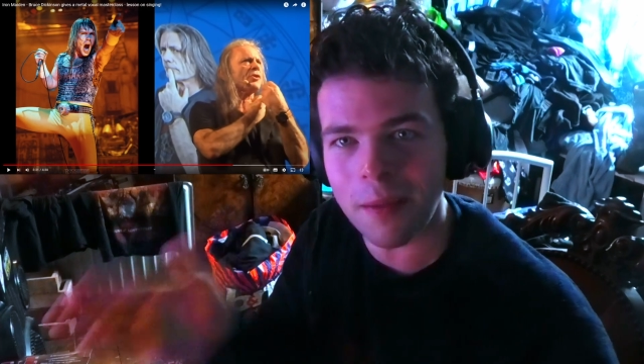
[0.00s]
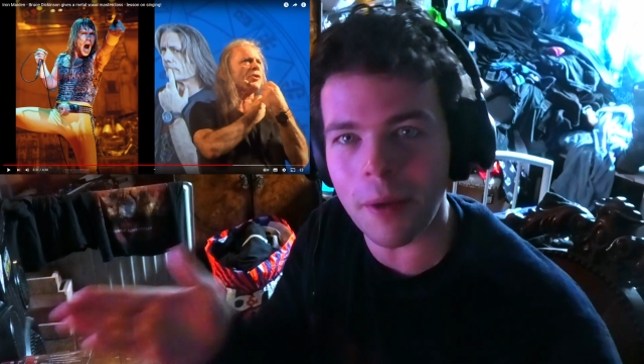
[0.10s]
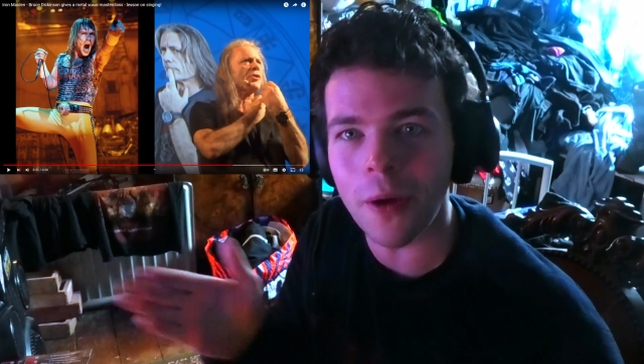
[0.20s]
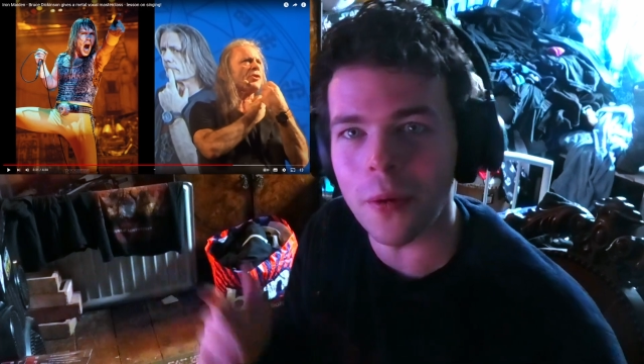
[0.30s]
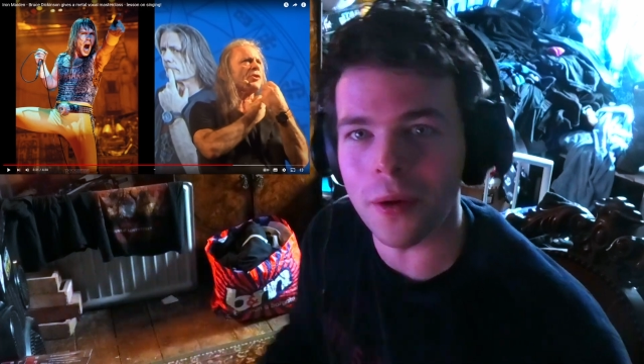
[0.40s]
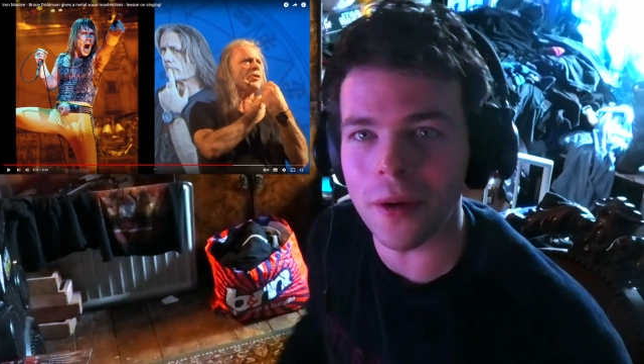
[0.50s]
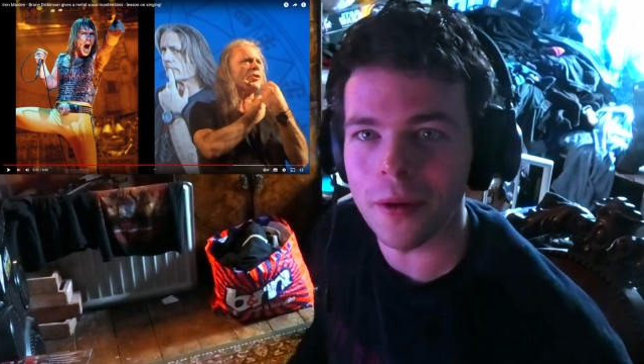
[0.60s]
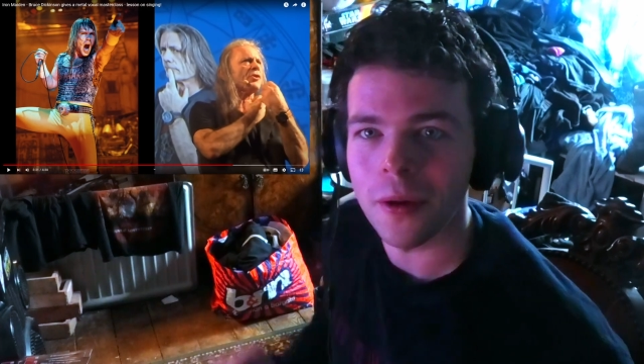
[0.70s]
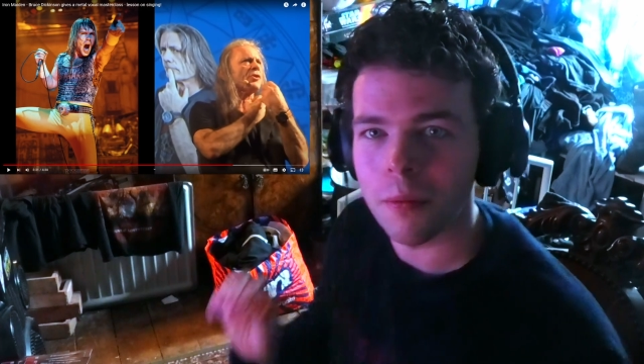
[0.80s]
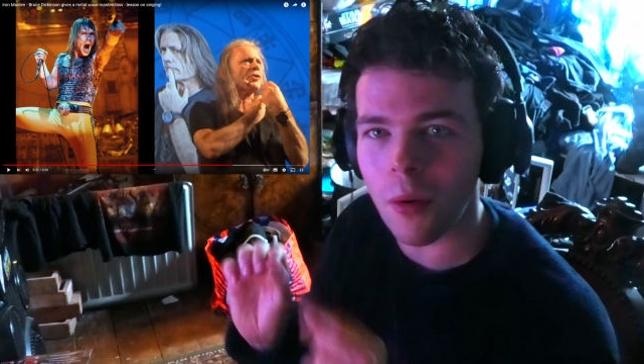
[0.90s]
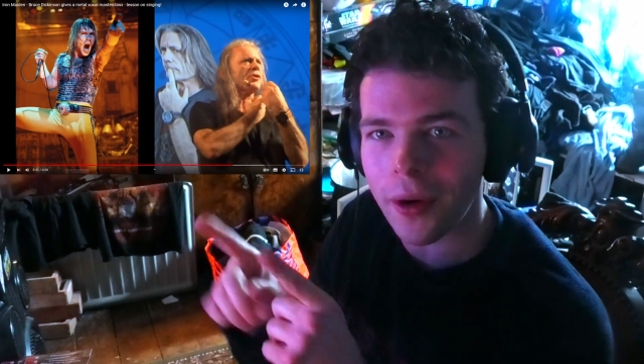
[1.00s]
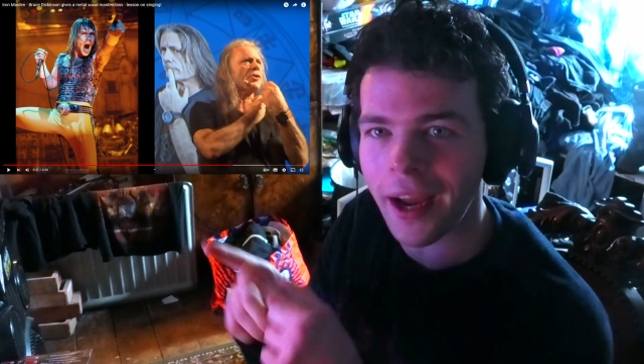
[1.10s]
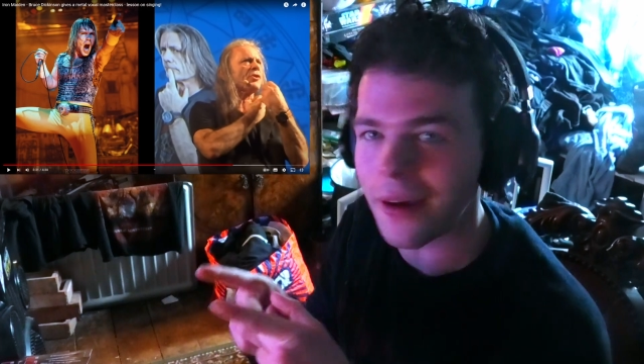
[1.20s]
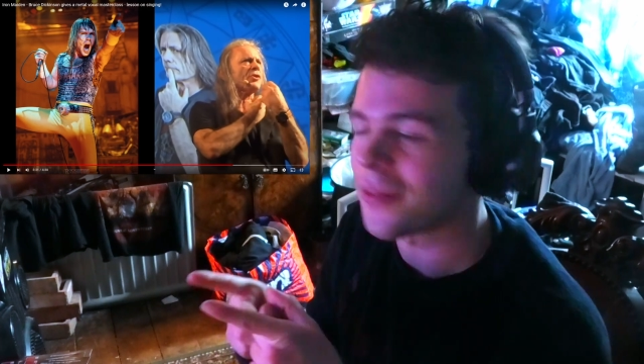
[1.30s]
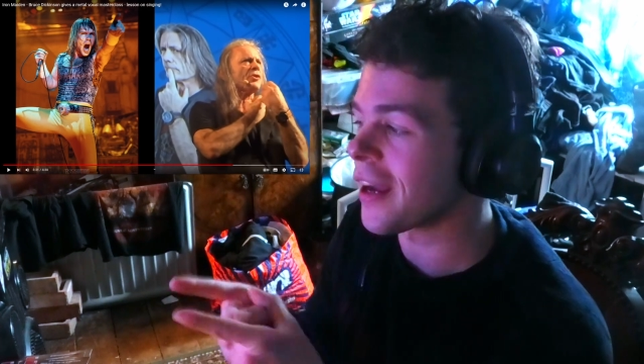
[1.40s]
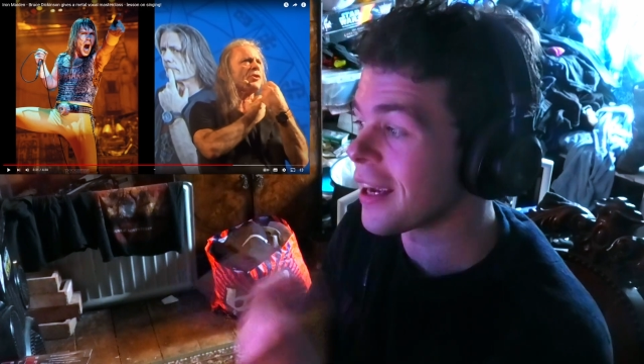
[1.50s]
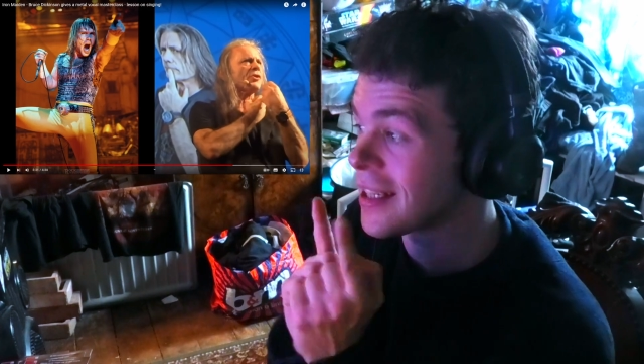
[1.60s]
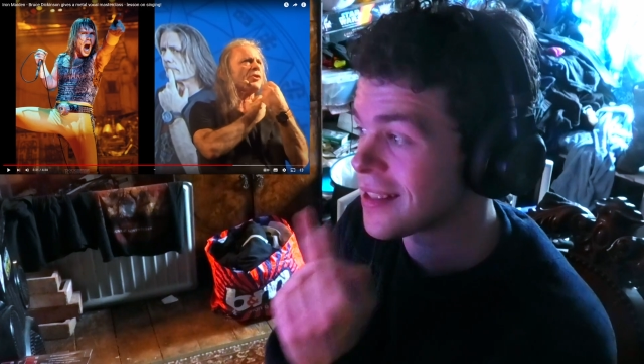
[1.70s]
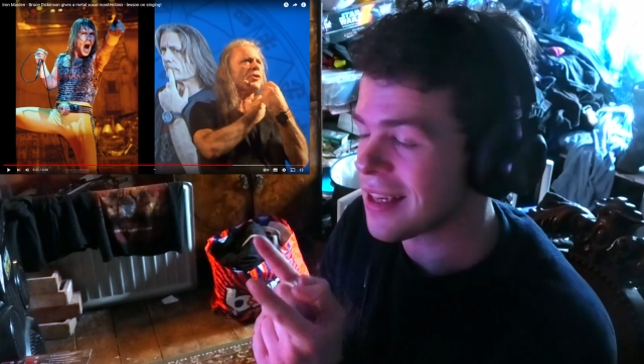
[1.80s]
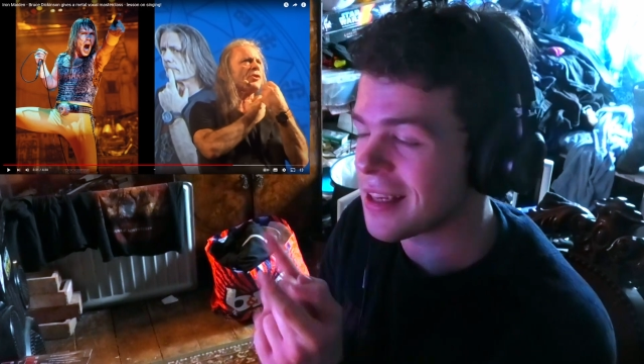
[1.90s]
the bit I want to point out there.
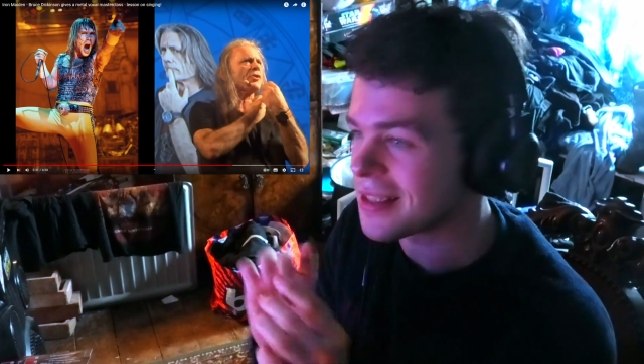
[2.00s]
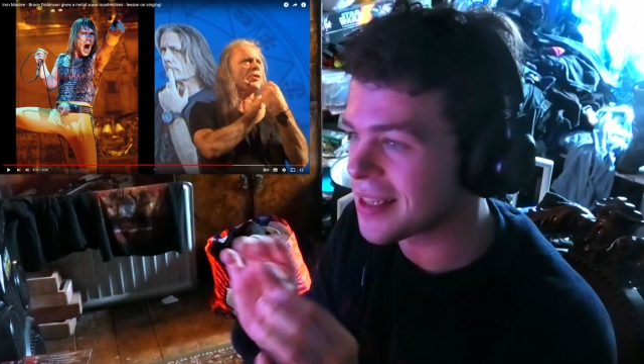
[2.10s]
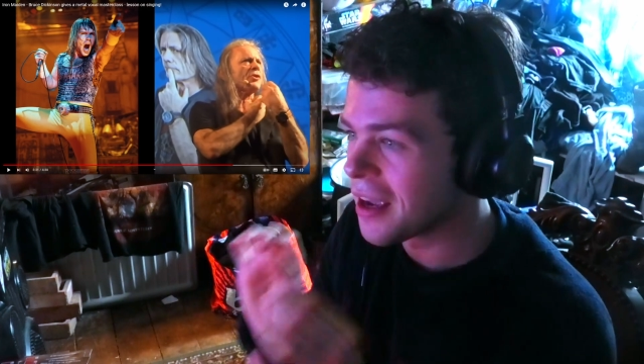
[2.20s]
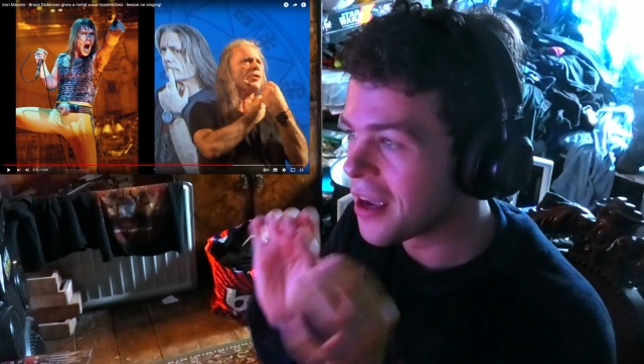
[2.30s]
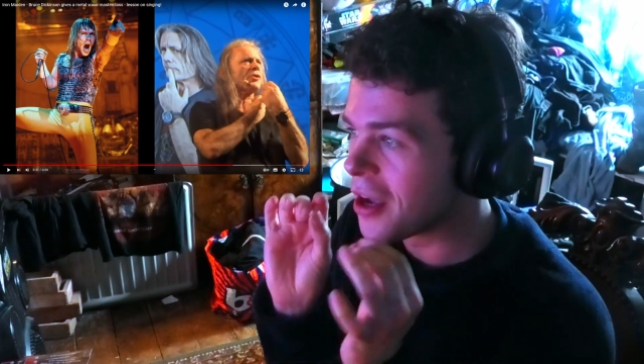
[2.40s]
He's